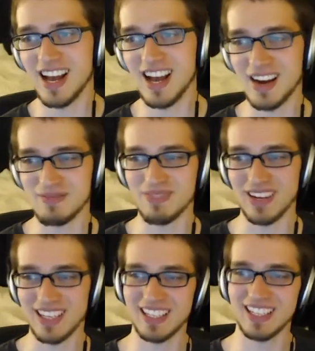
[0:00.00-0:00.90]

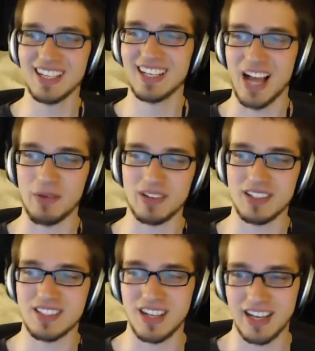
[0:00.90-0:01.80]
But I
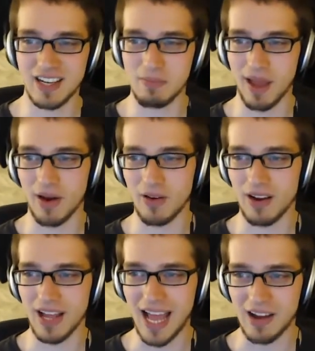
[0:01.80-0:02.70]
wanted to talk
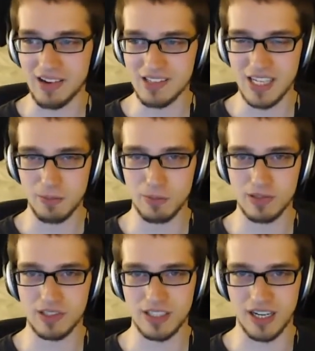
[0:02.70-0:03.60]
about how to stay
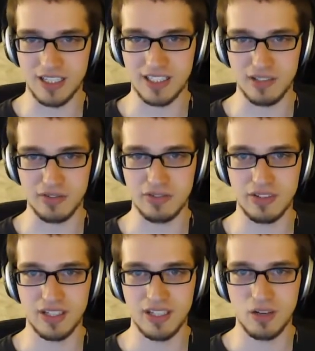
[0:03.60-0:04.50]
productive
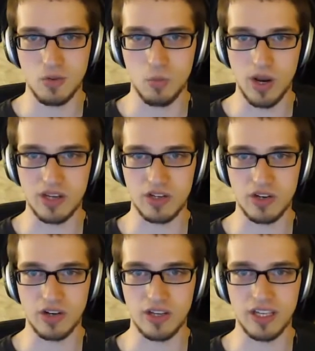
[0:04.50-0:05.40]
when
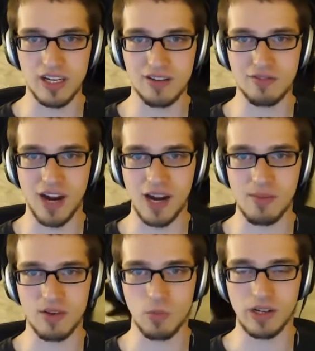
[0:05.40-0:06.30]
you're in an
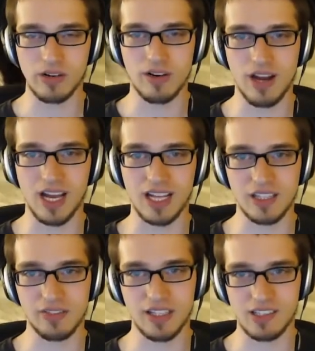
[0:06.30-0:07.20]
environment where you're not
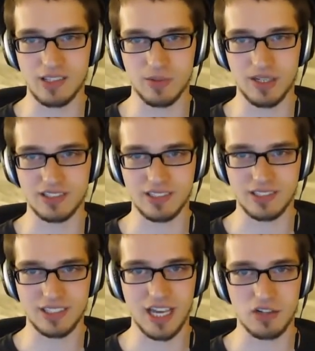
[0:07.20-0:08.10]
living on someone else's
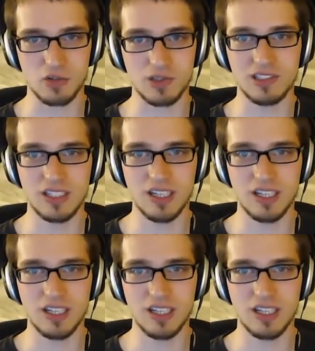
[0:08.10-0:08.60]
schedule.